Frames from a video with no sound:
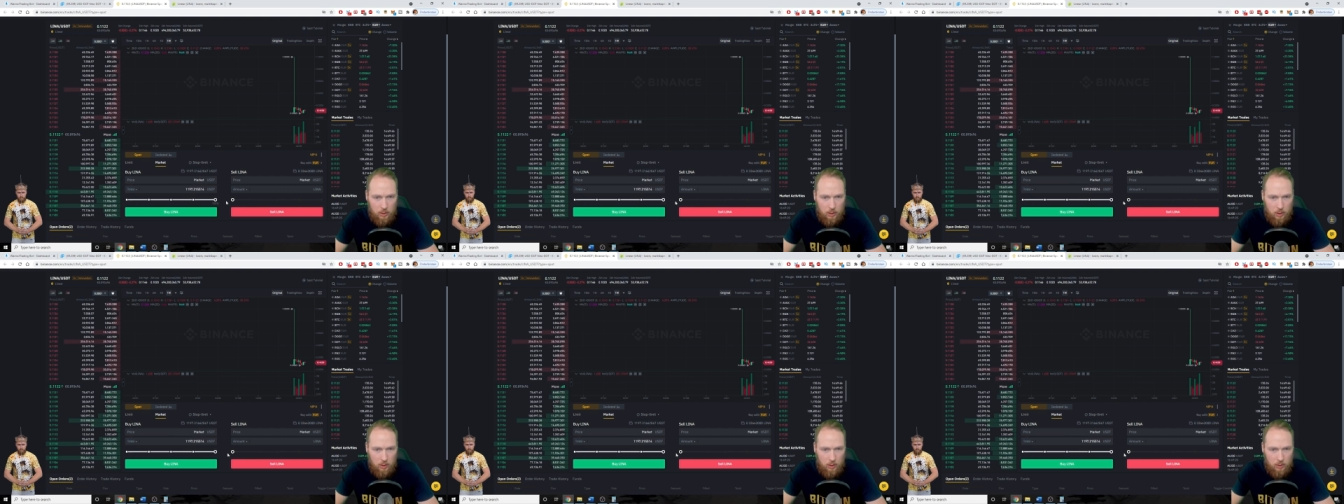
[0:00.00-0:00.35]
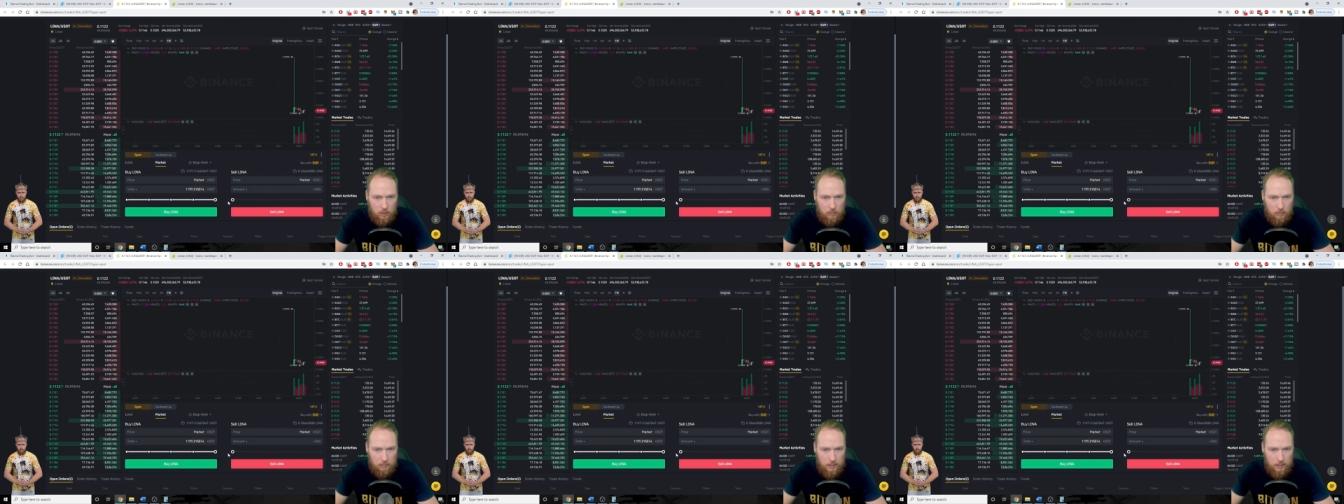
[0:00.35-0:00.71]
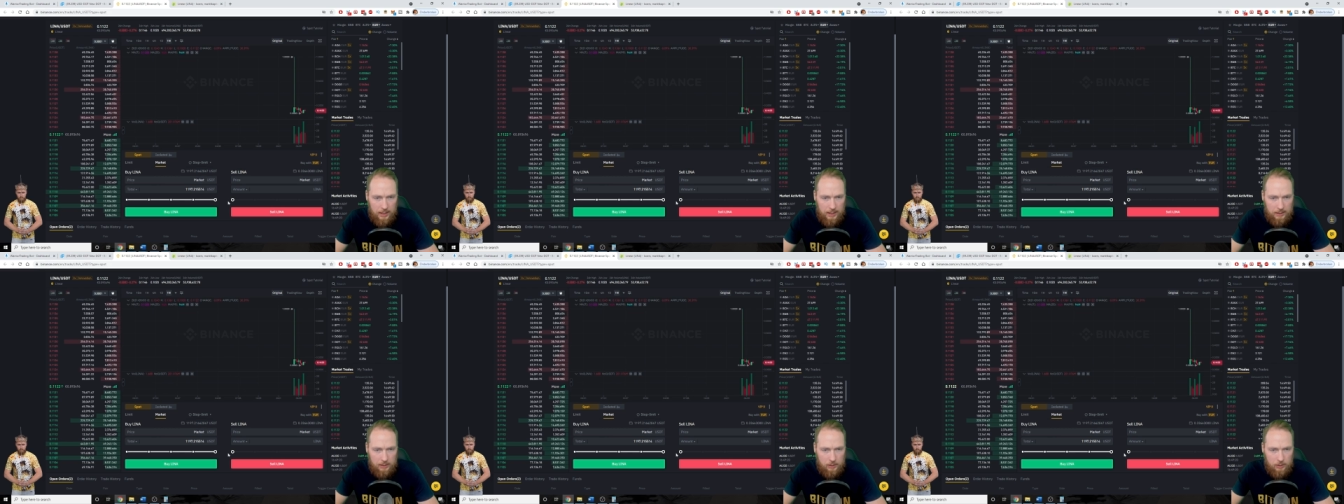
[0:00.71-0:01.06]
all
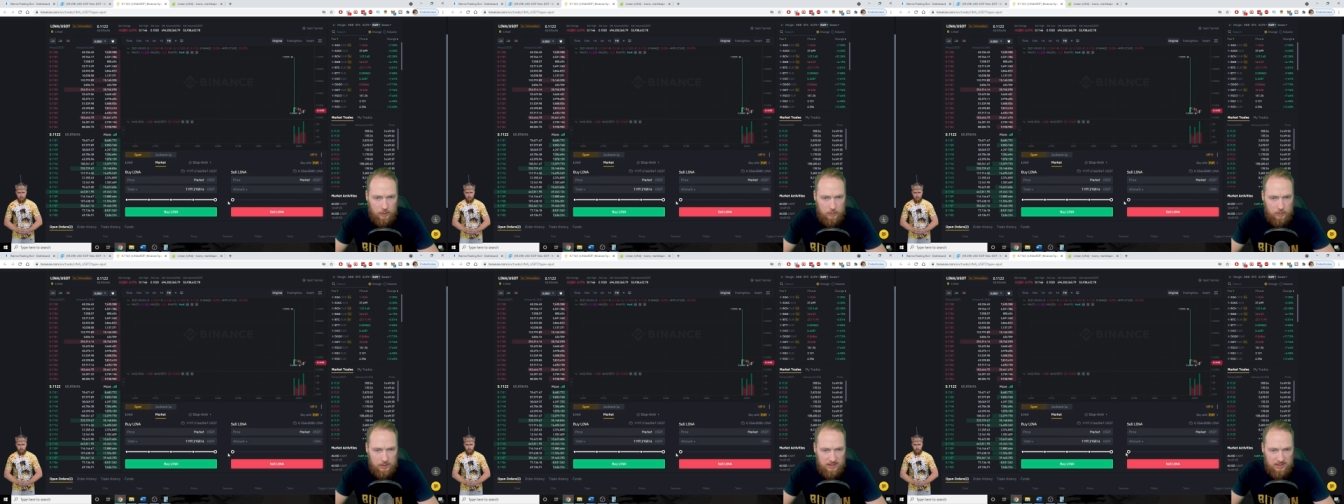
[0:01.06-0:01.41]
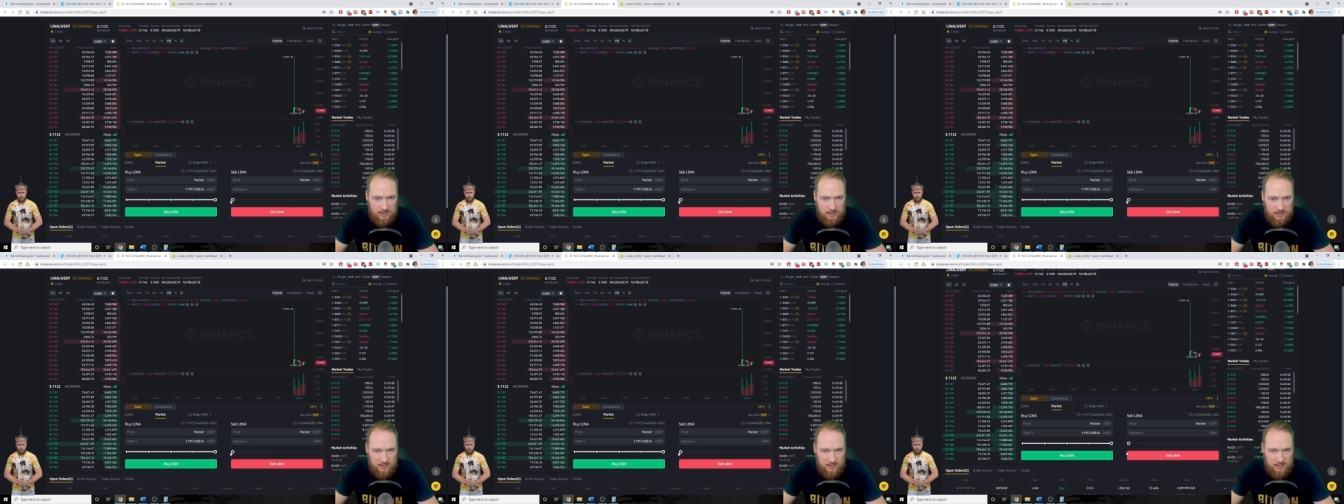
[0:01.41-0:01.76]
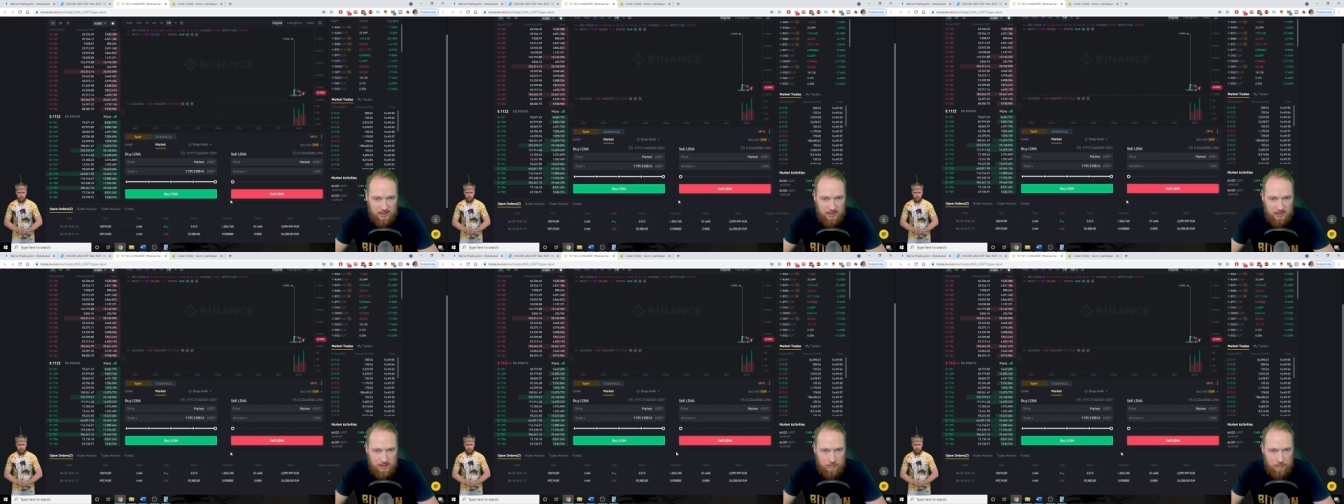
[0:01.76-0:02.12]
my
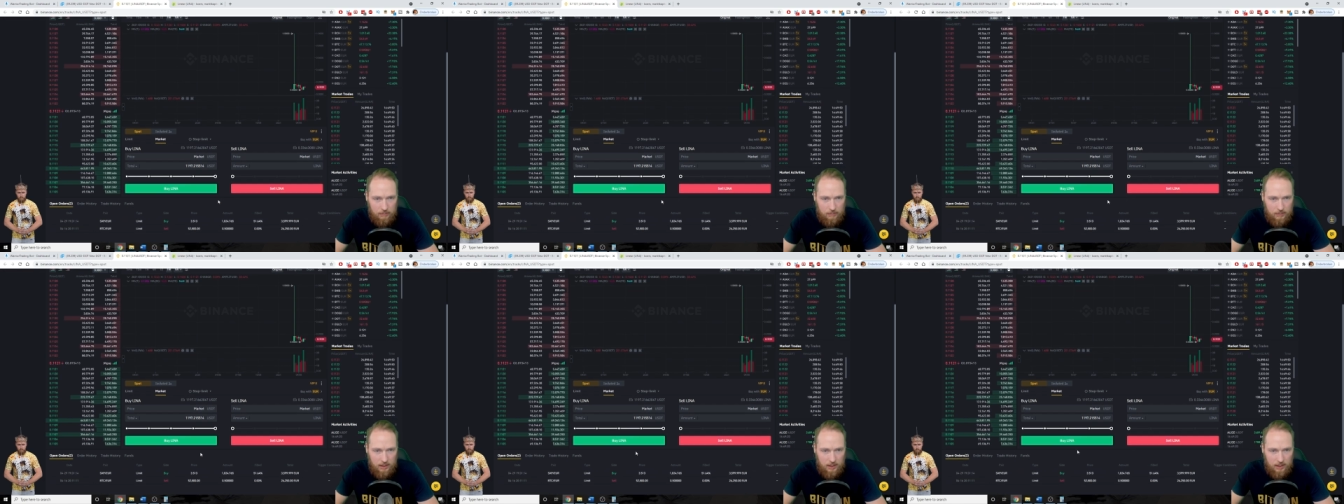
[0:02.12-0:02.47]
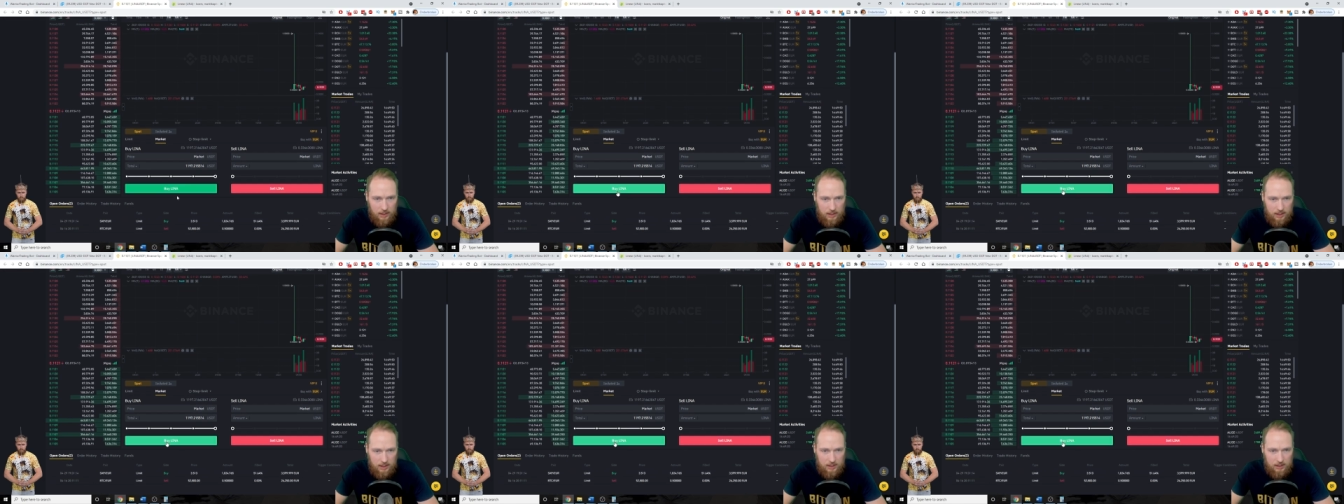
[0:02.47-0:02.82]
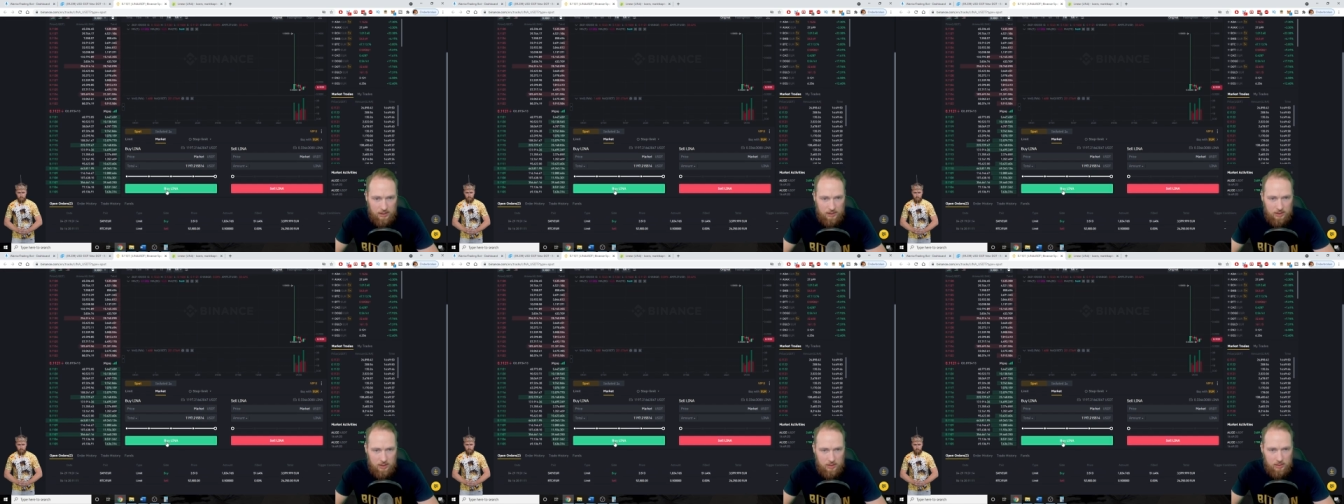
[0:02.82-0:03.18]
USDT.
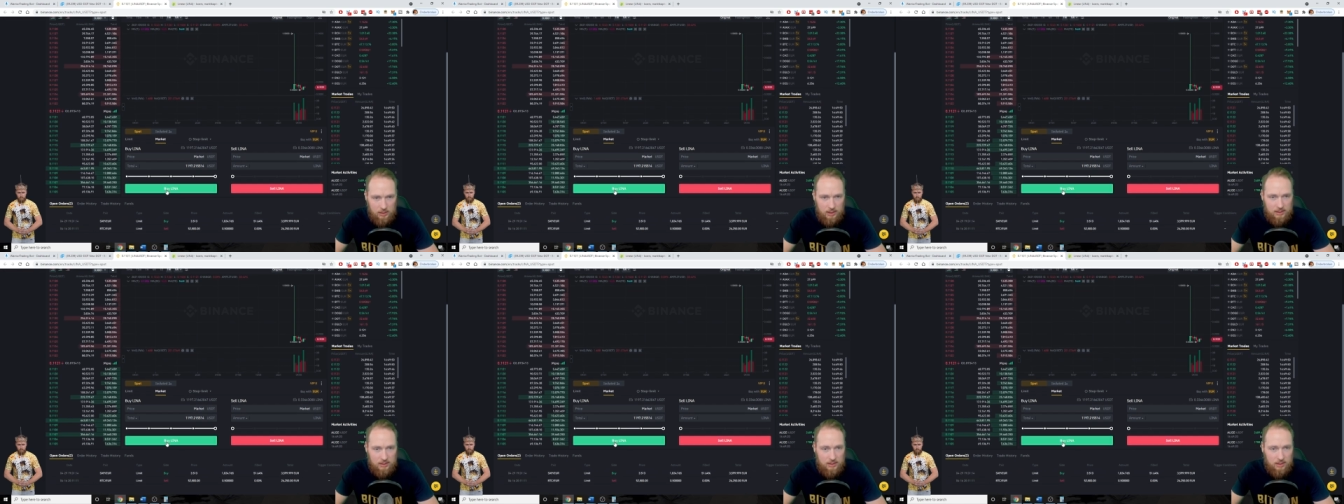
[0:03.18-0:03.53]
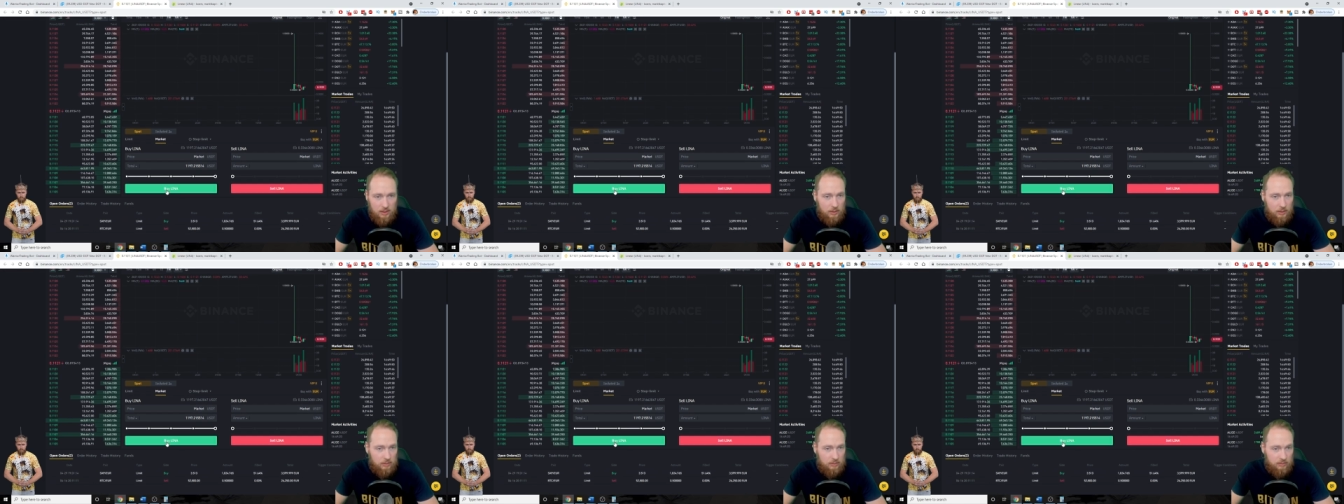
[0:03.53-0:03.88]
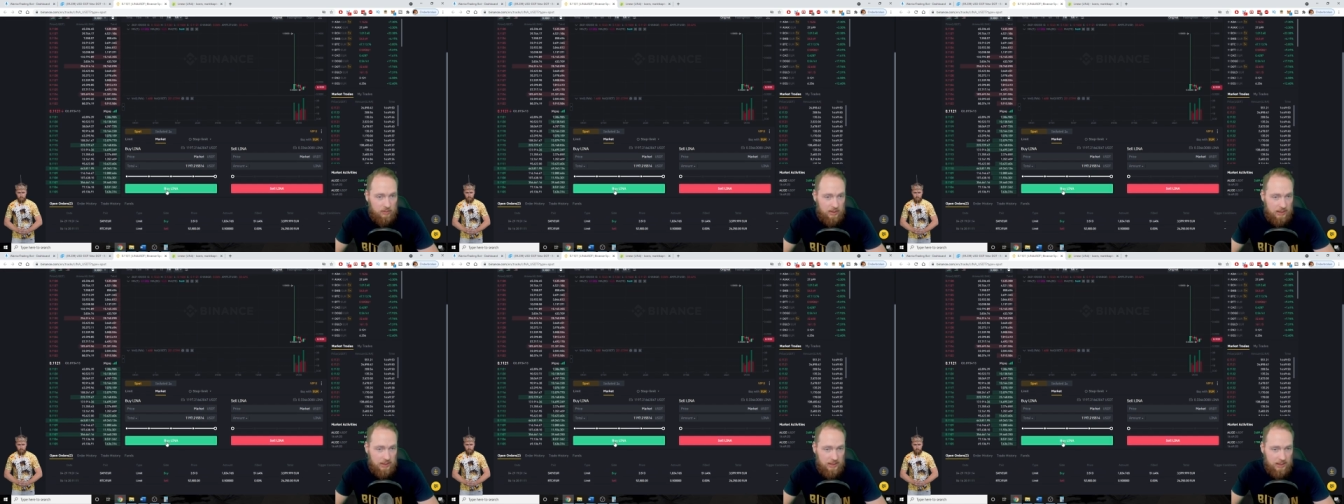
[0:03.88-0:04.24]
So that's a lot of
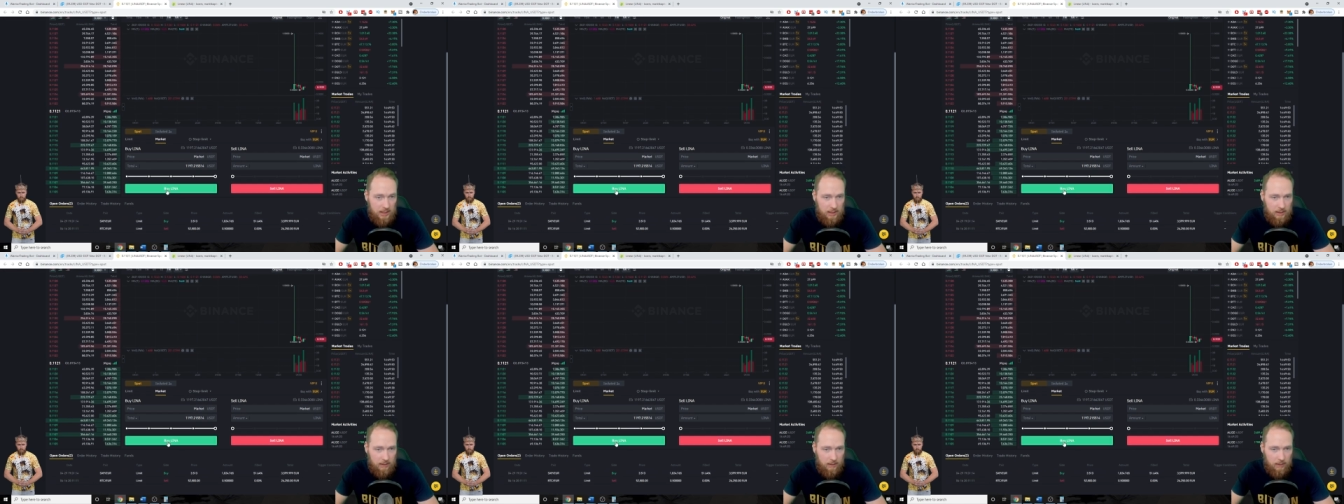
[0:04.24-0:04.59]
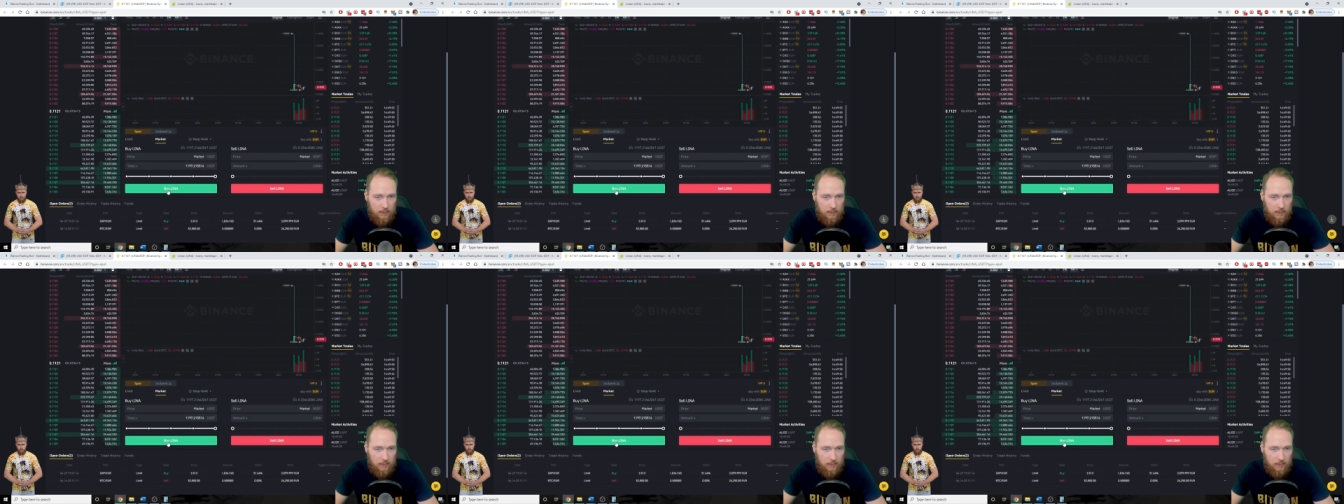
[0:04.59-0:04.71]
Lina.